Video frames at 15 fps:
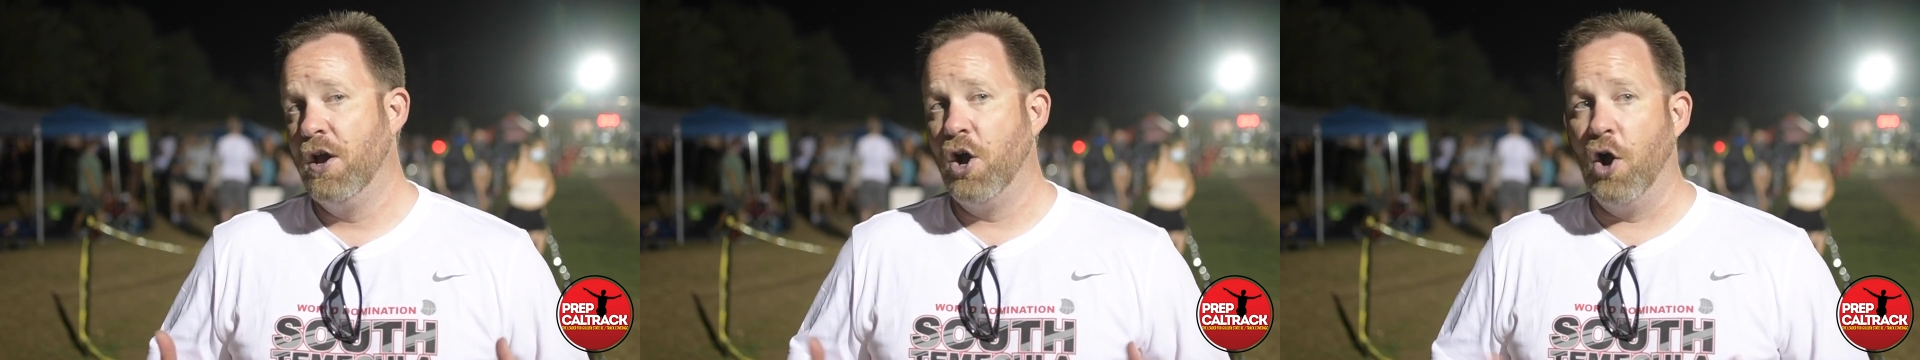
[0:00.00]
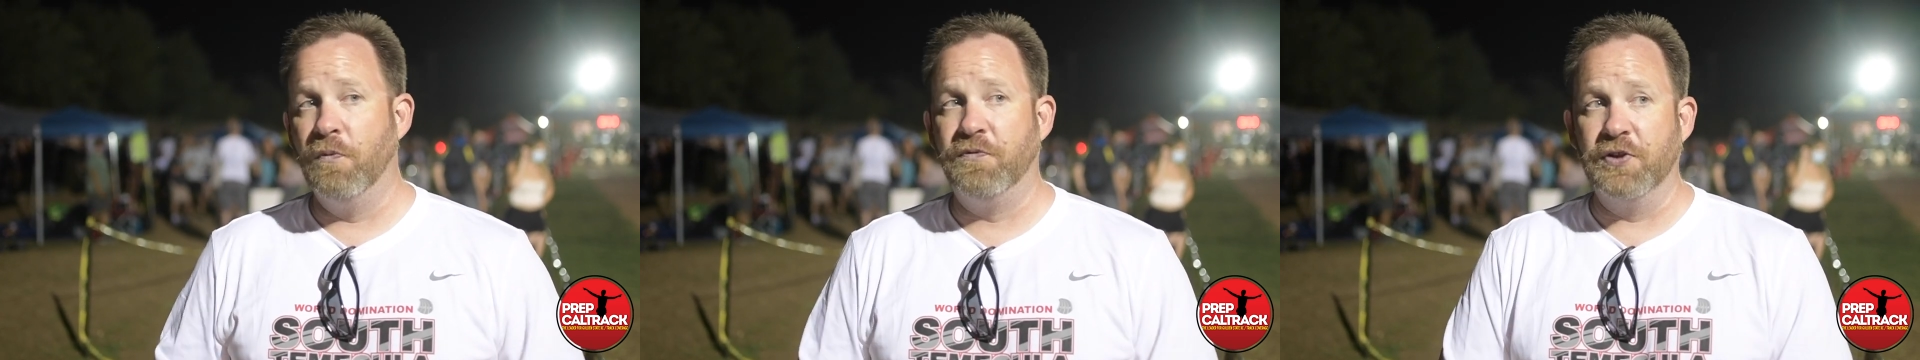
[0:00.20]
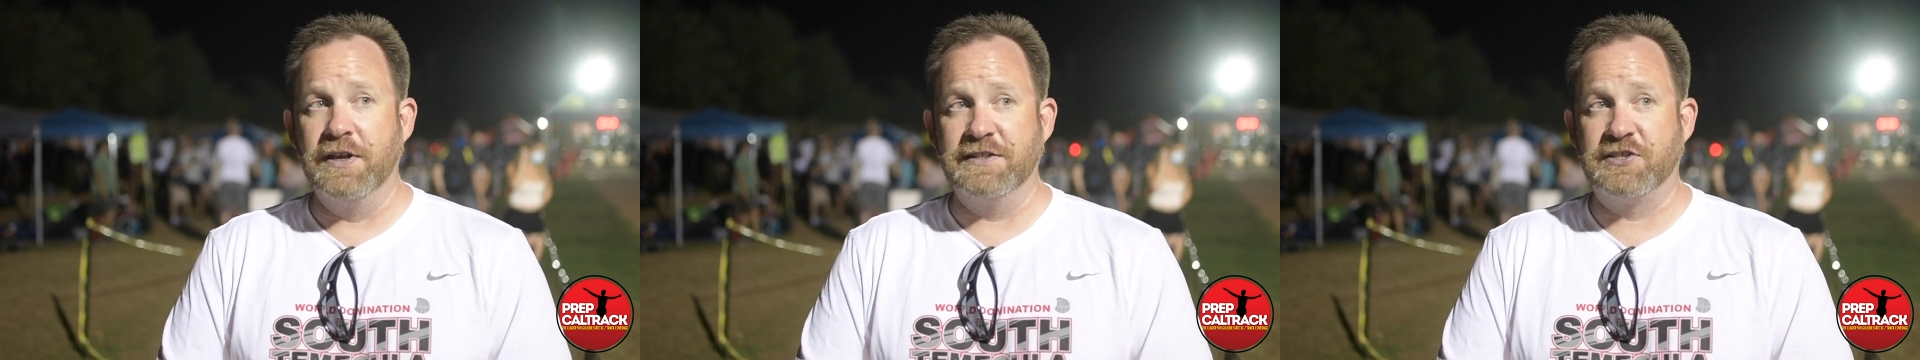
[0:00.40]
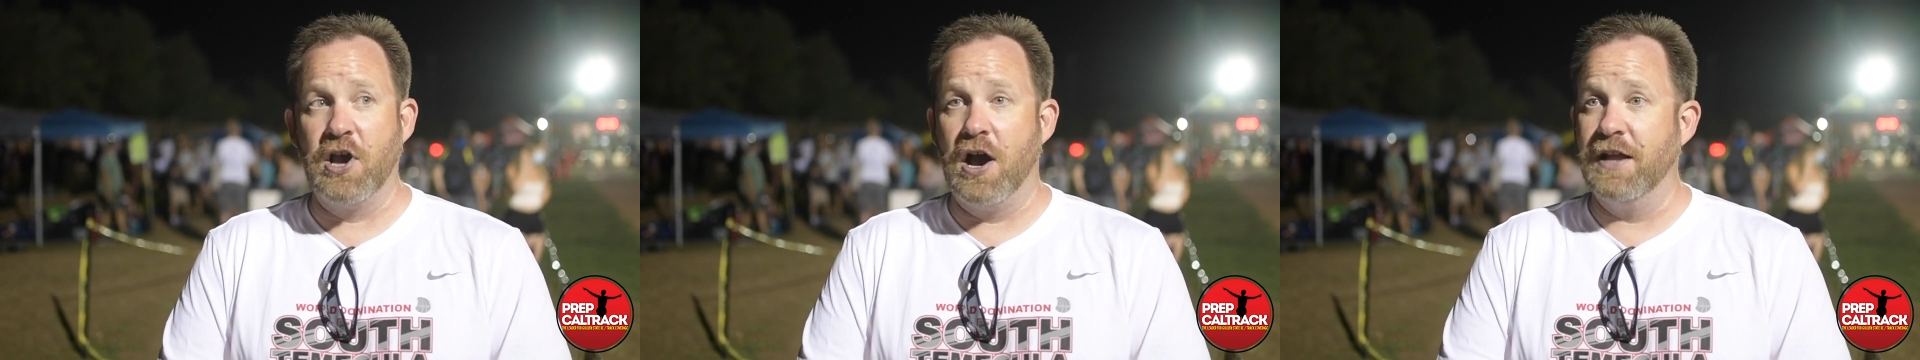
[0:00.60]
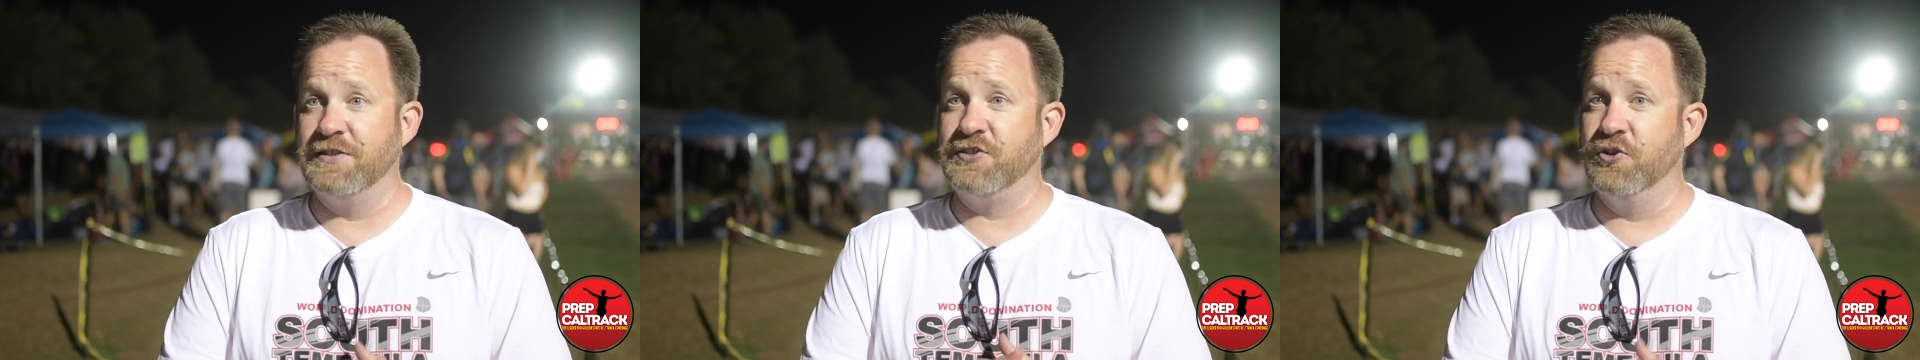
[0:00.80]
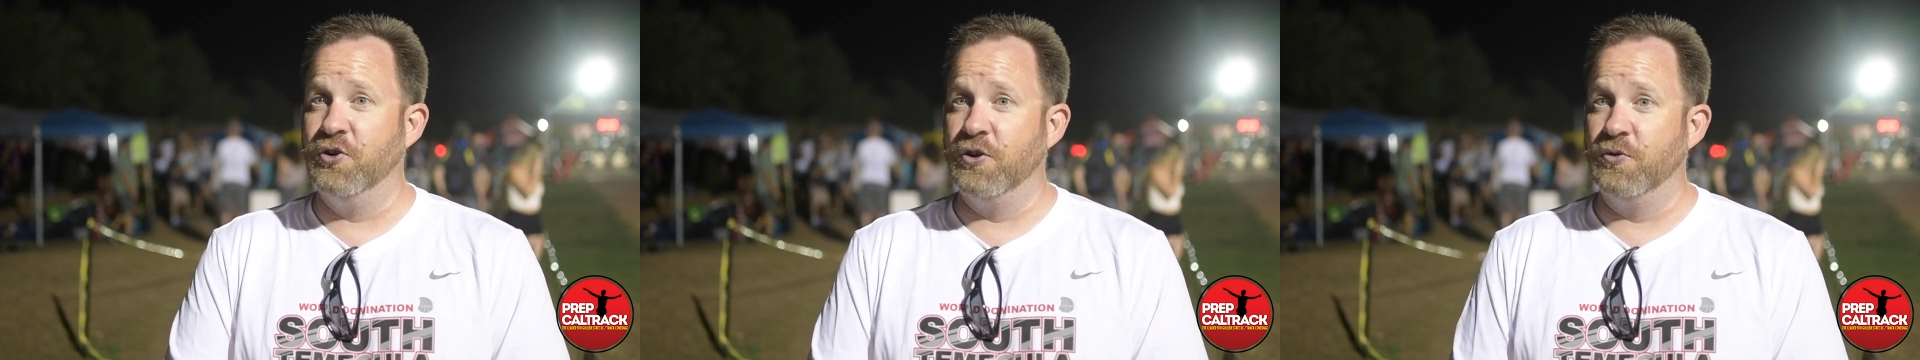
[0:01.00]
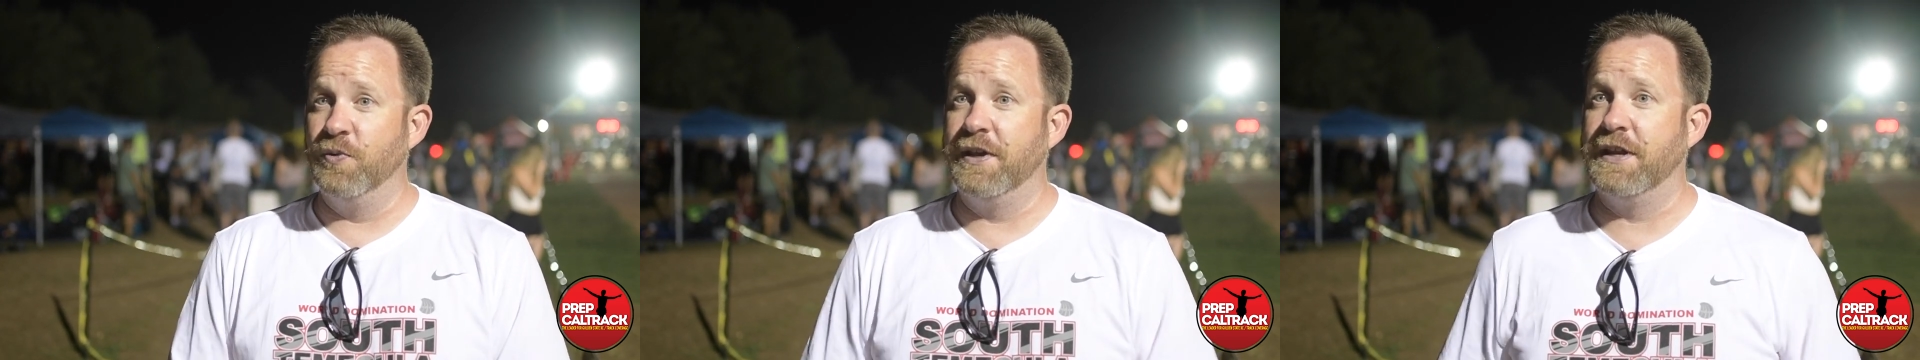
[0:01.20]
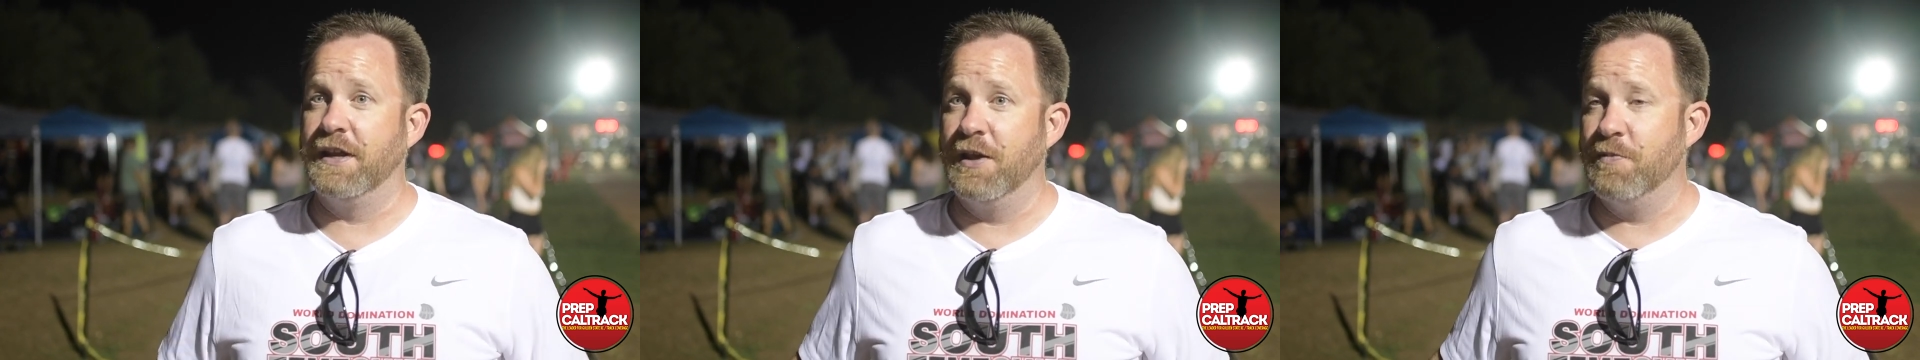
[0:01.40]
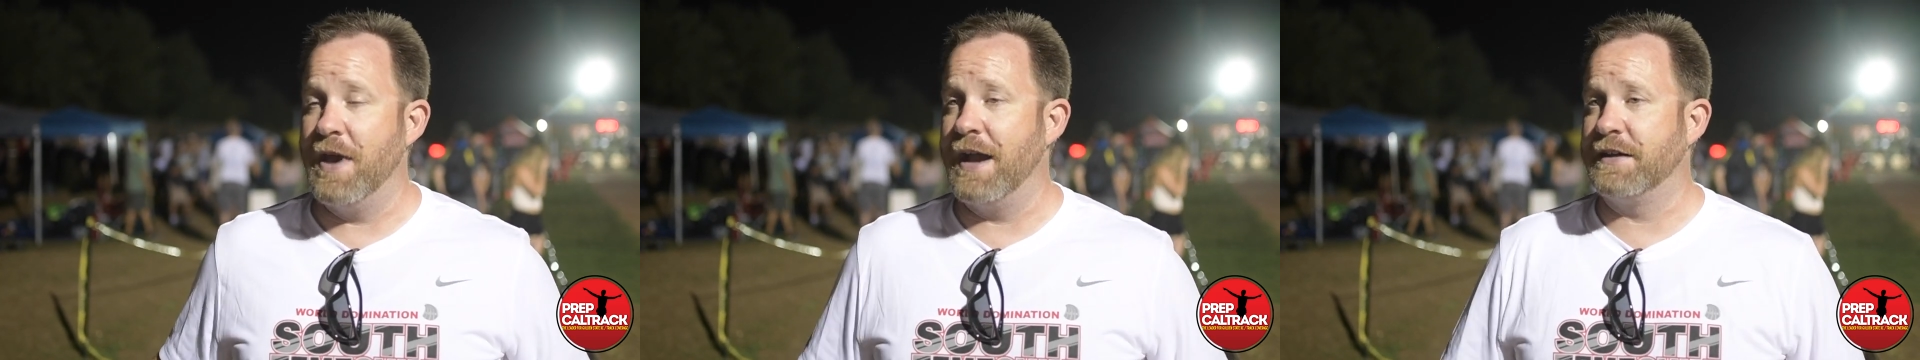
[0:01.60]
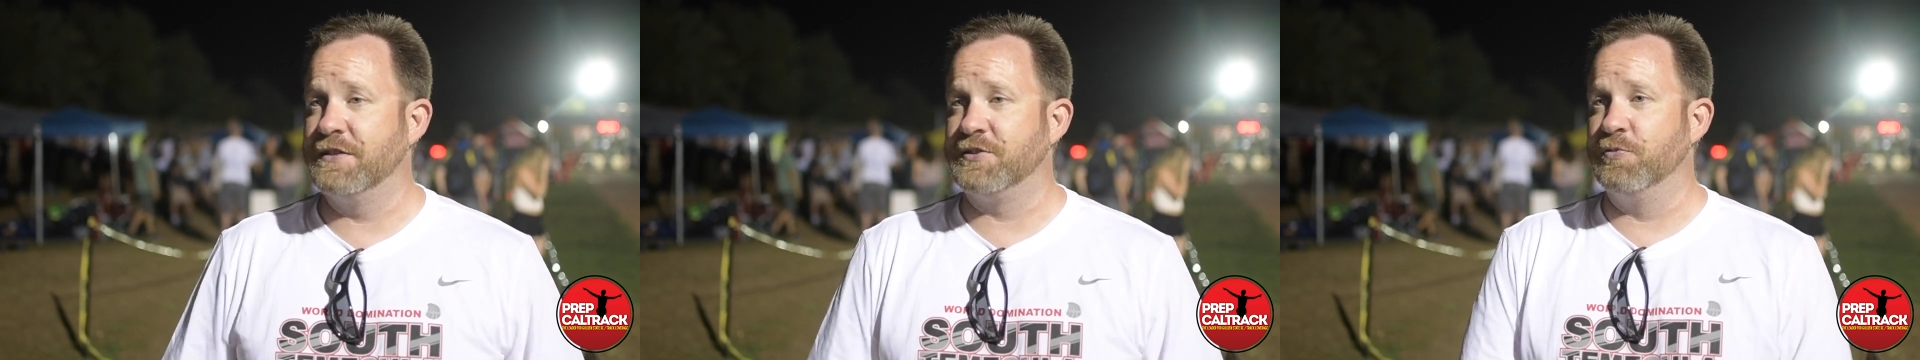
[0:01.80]
hopefully it's gone soon and we can get
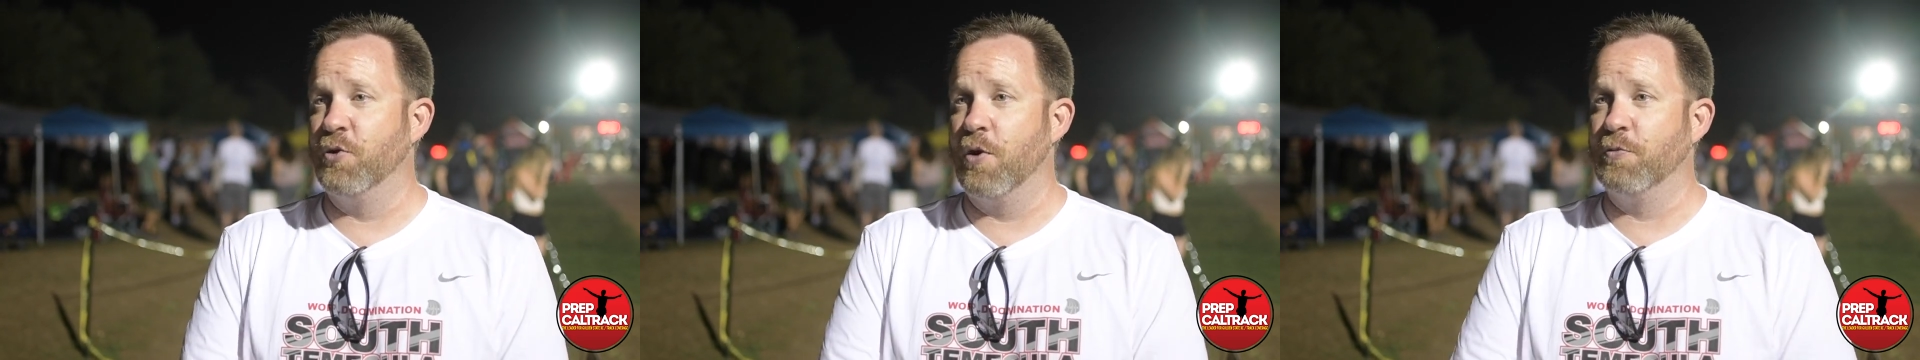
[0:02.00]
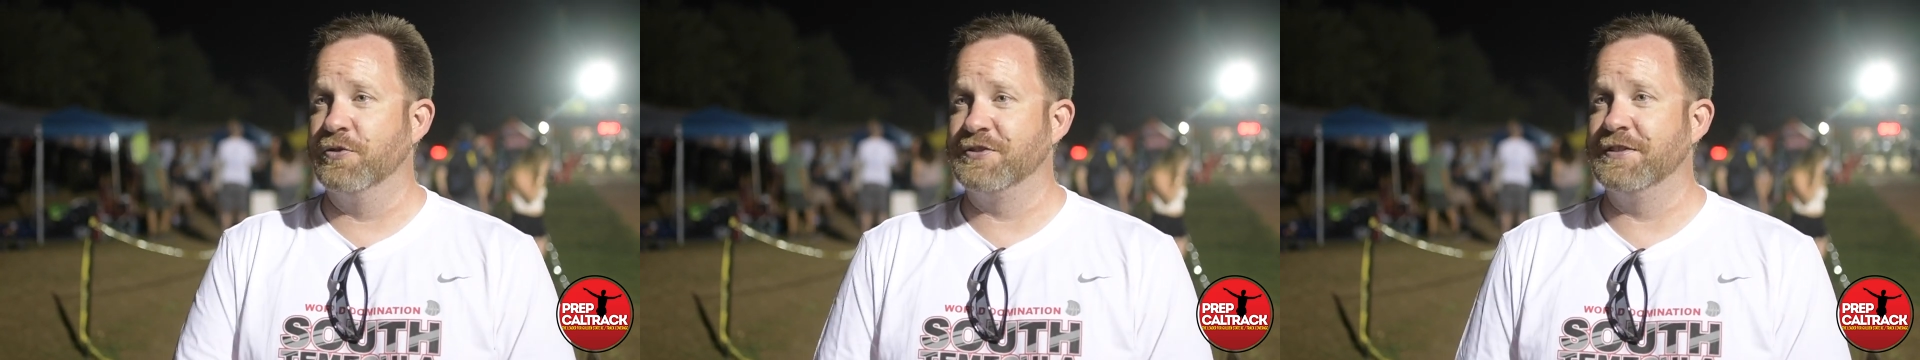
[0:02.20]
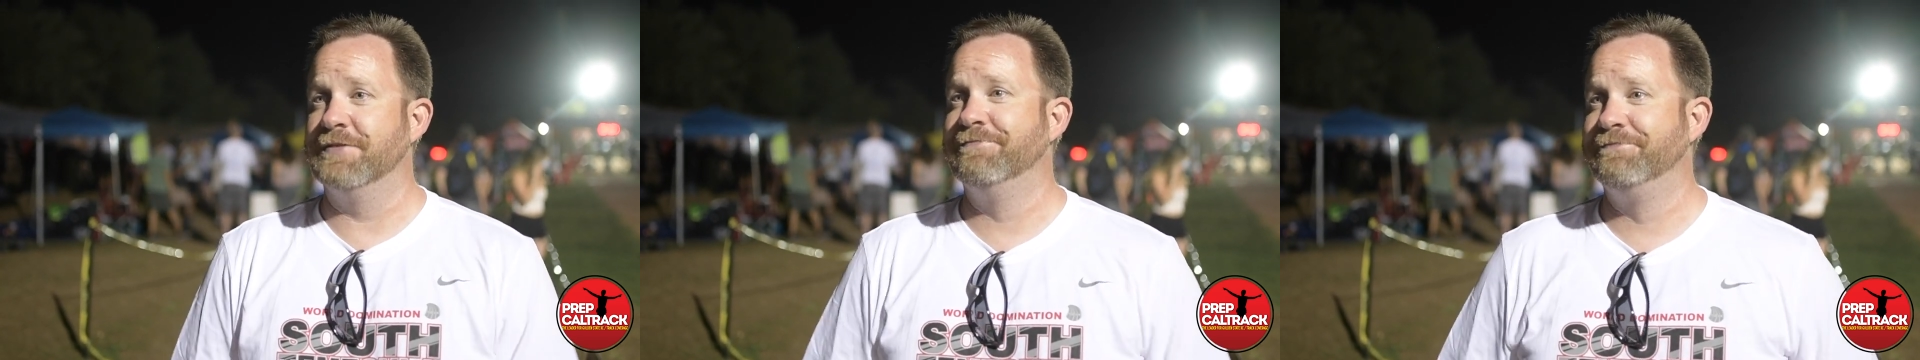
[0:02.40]
back to some normalcy.